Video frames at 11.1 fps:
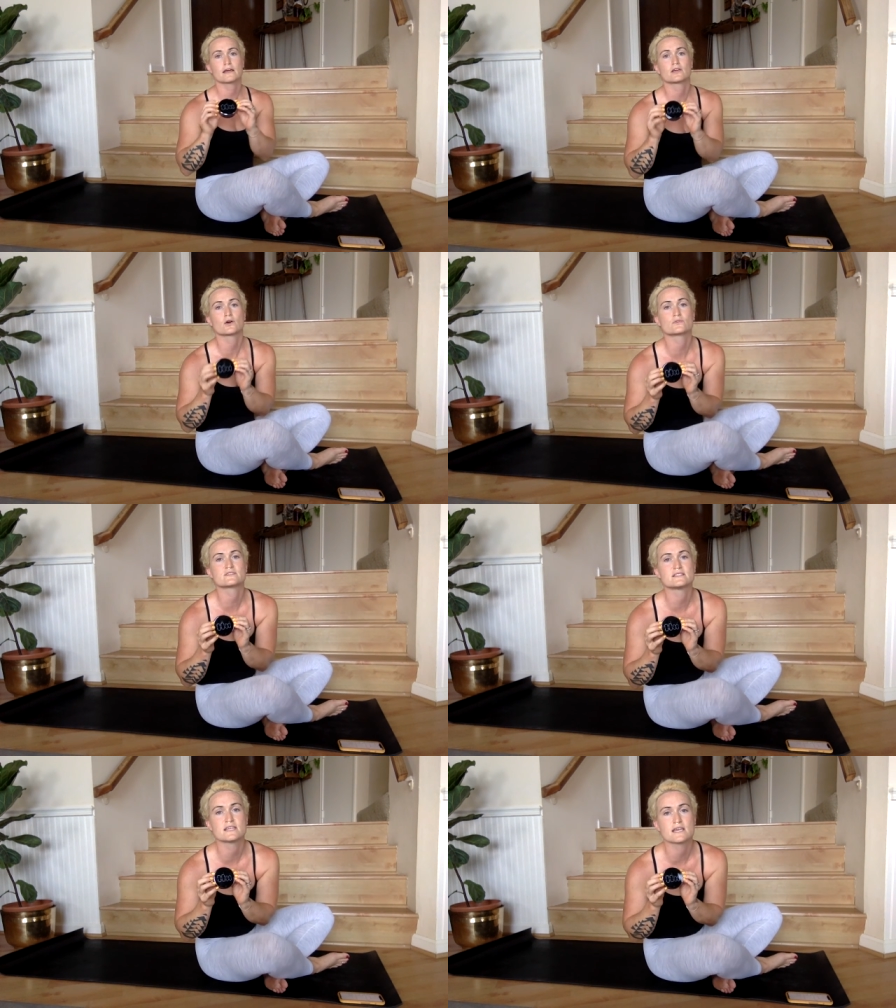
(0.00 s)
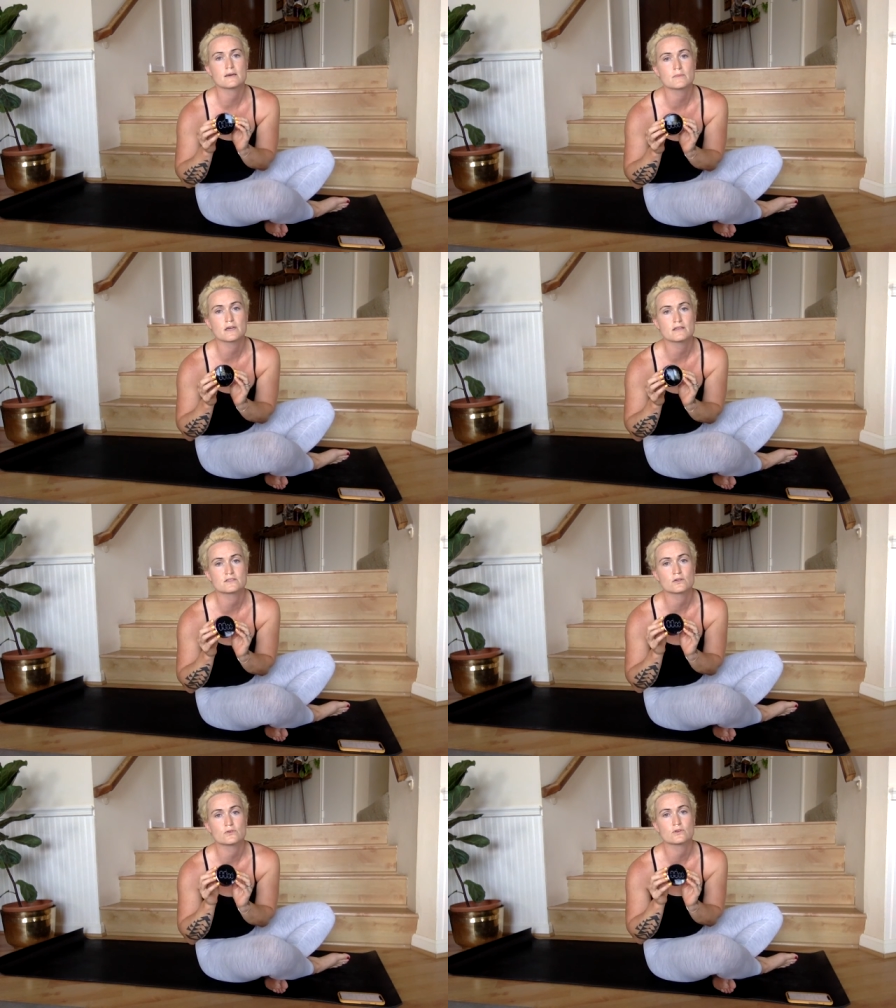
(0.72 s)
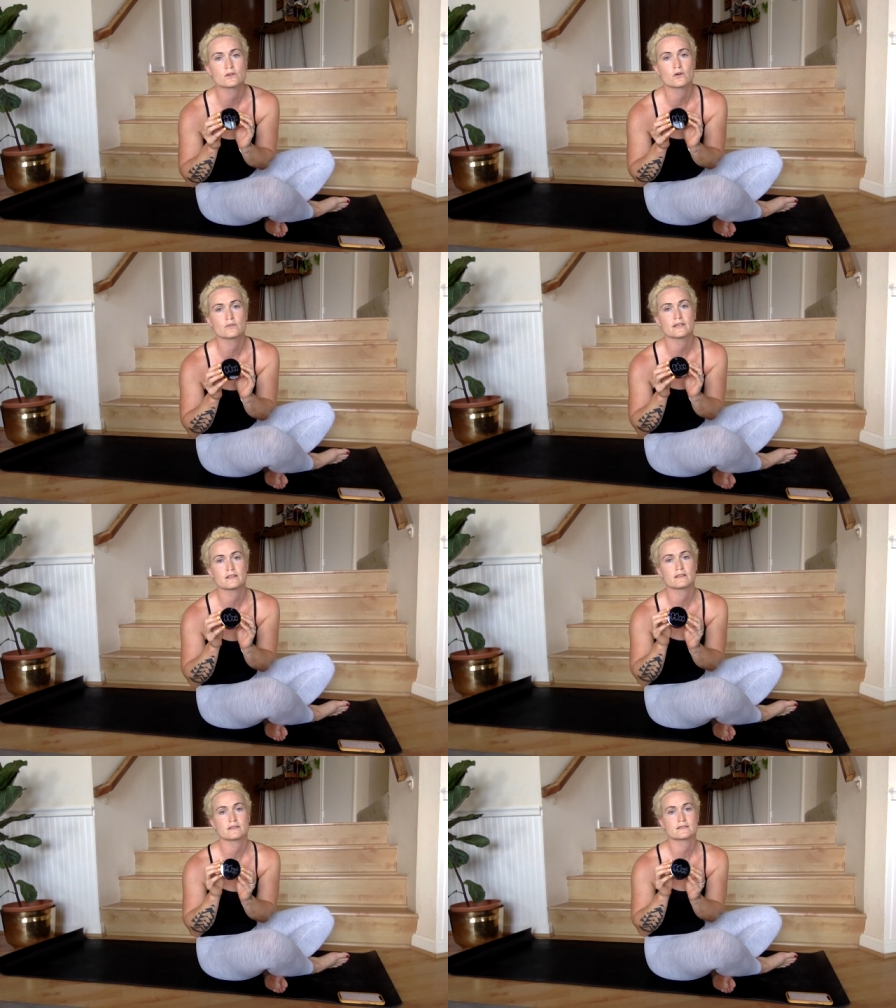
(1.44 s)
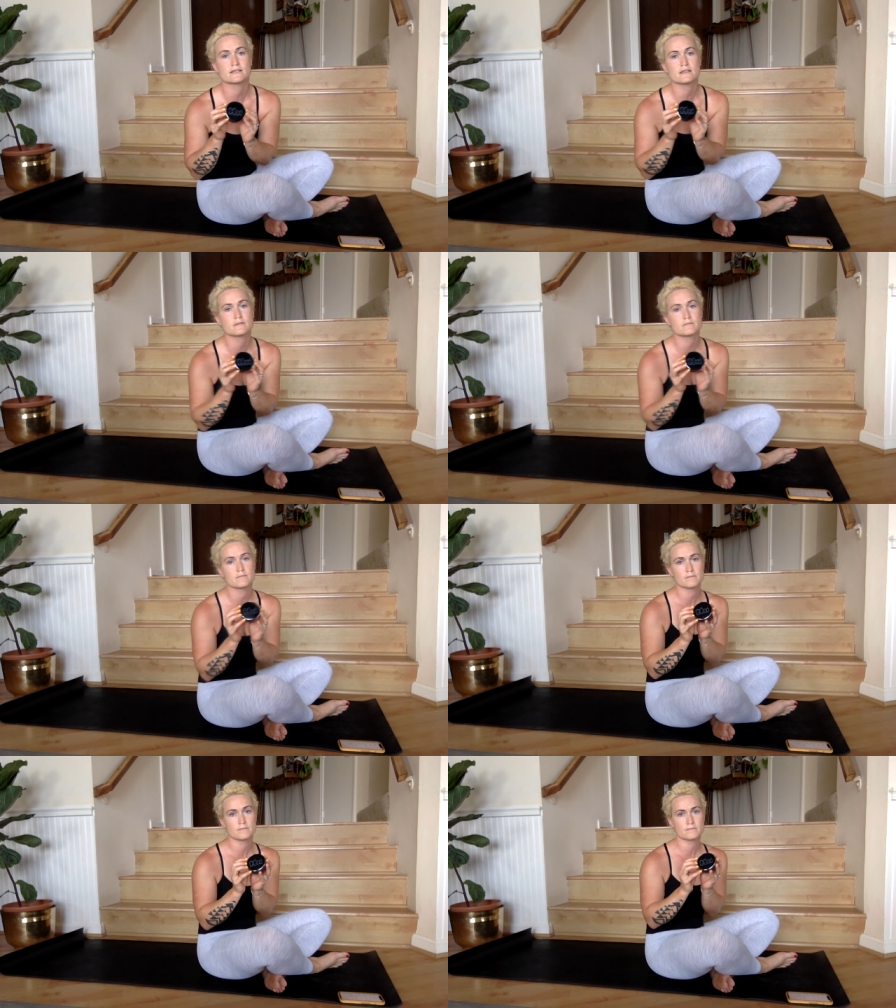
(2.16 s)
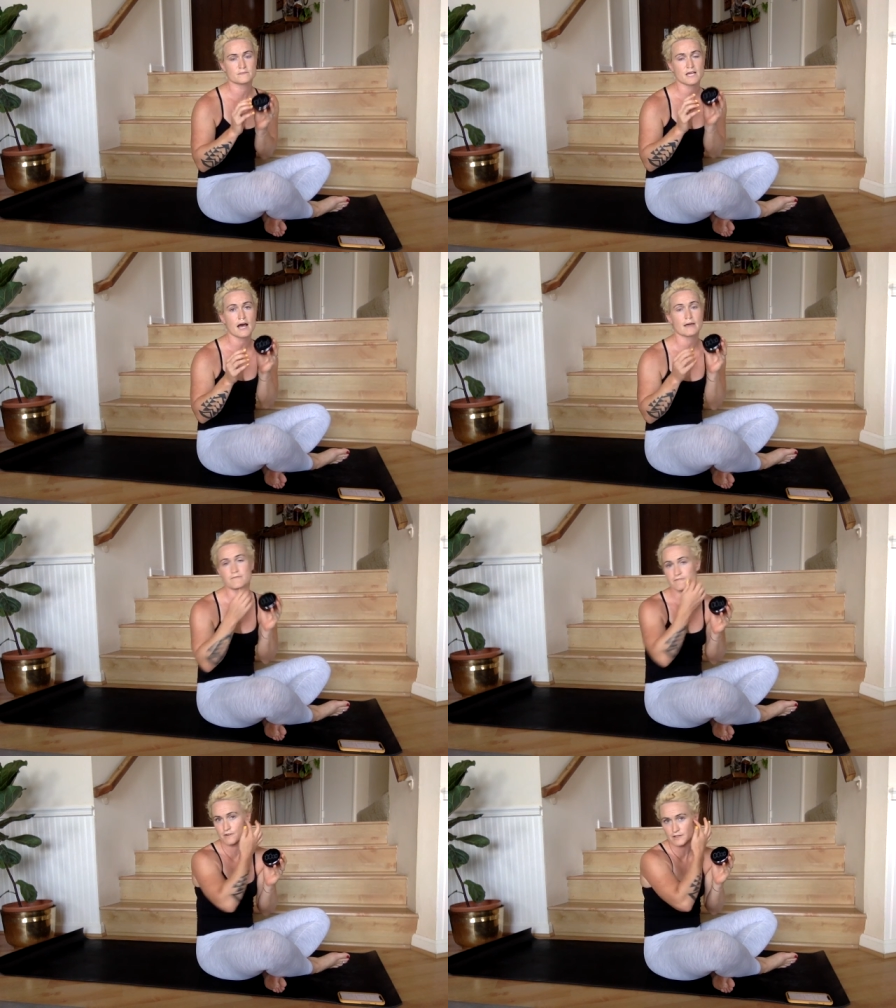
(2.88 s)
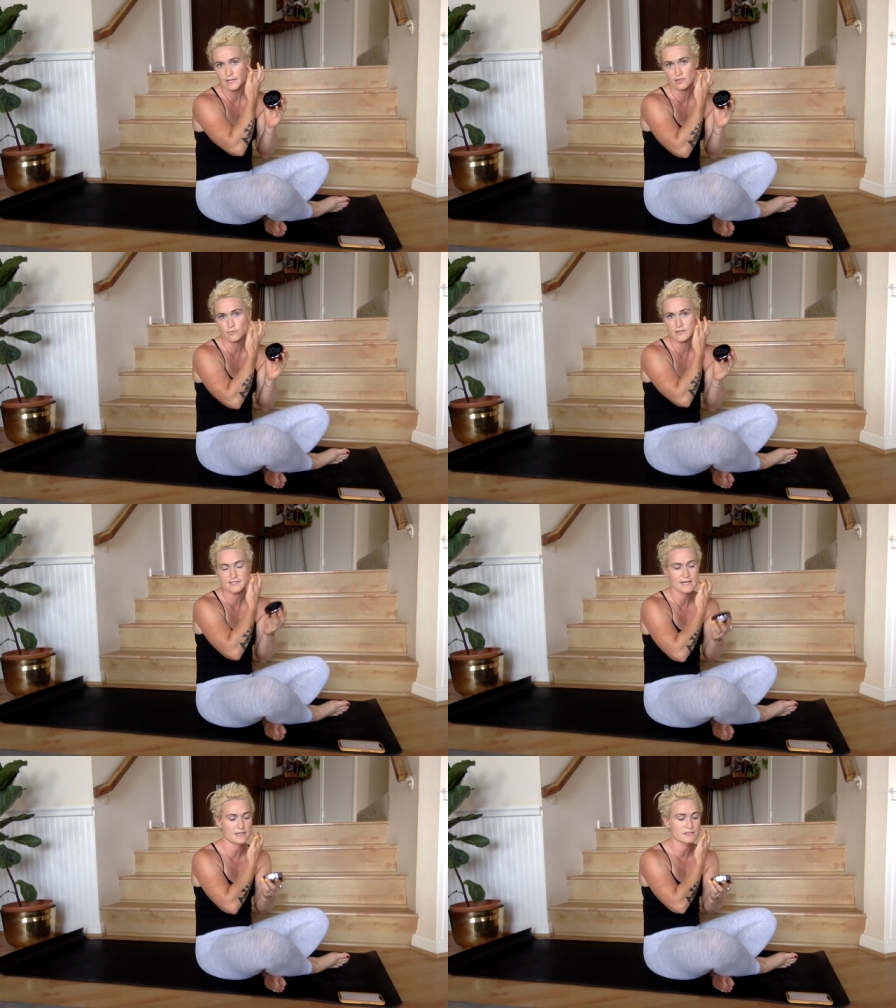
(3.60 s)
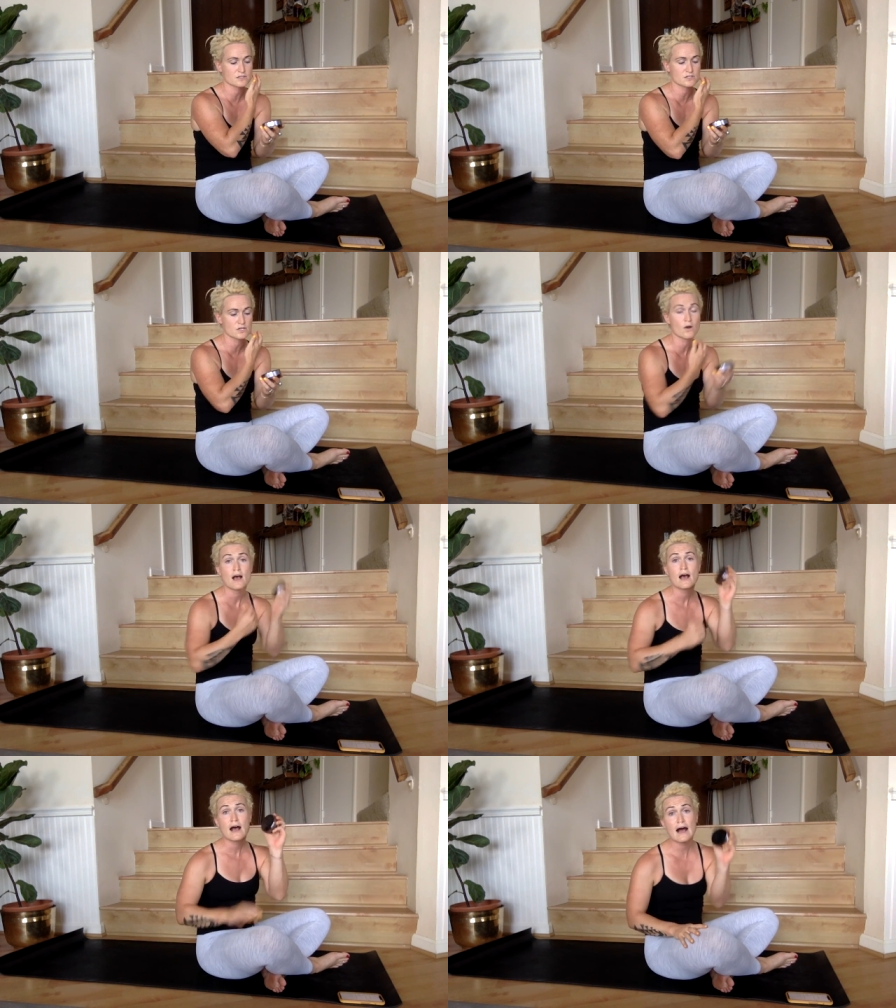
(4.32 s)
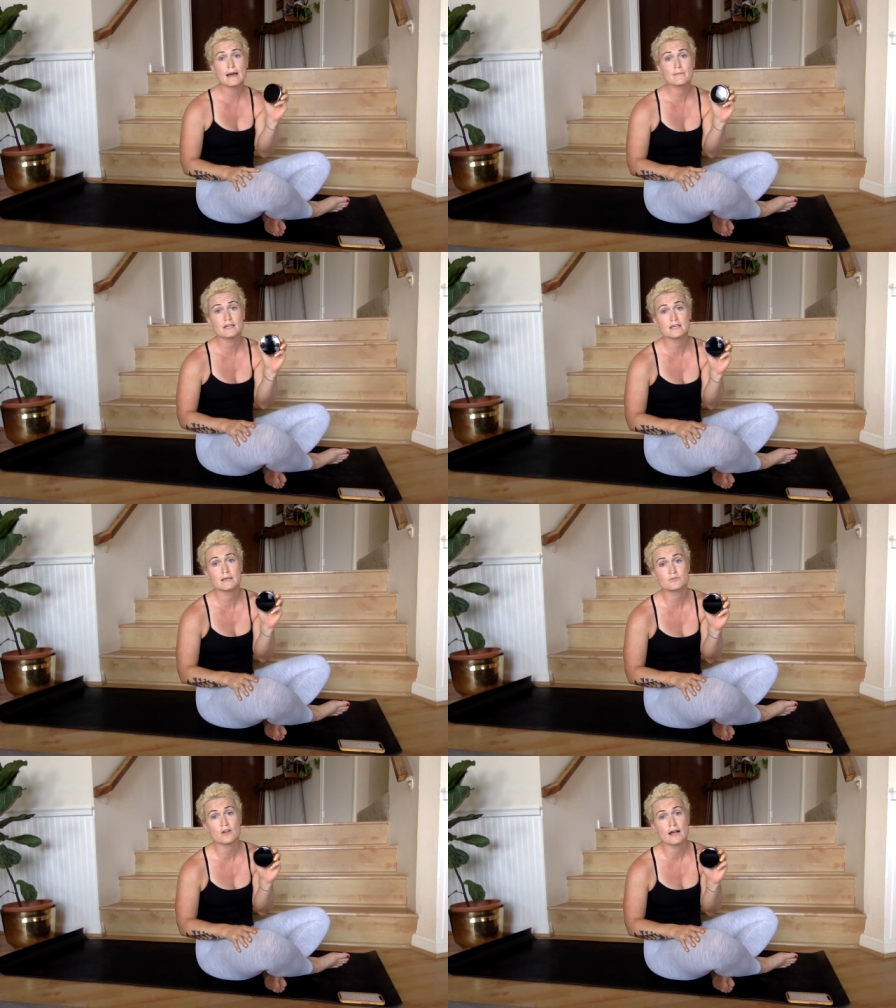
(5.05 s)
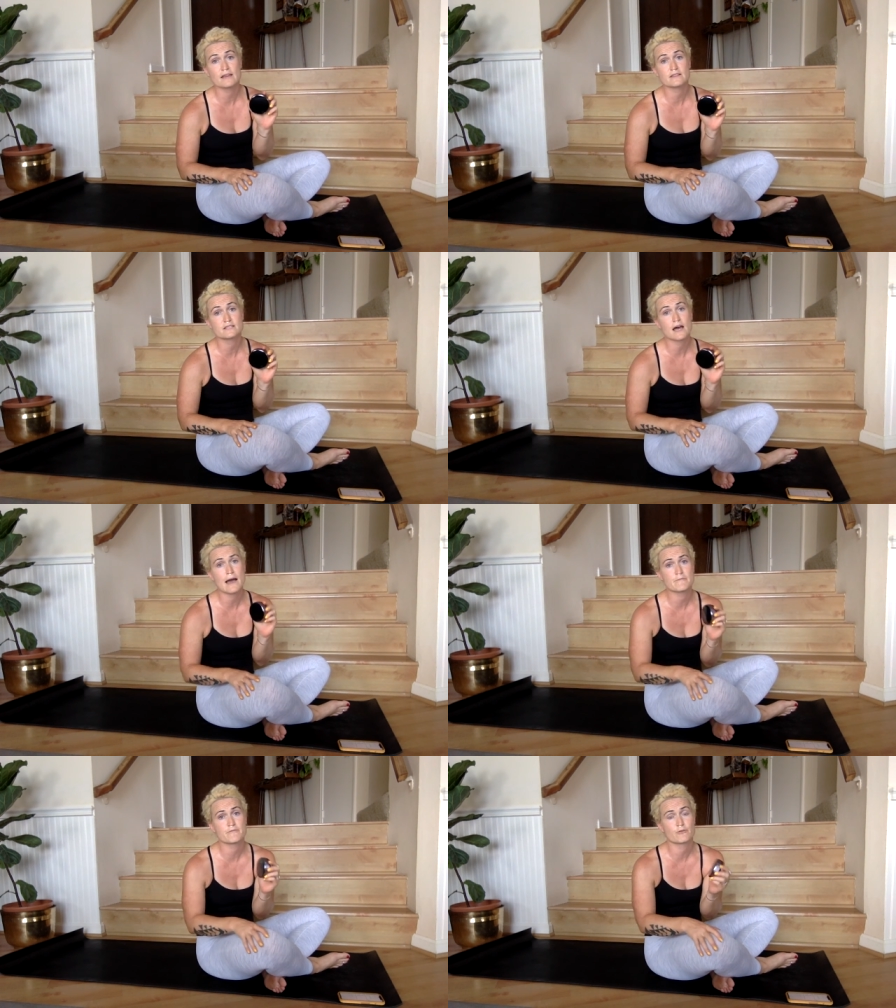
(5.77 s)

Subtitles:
it like goes dim, and so you can only see the time for like 3 seconds. And so I'm going to keep track of the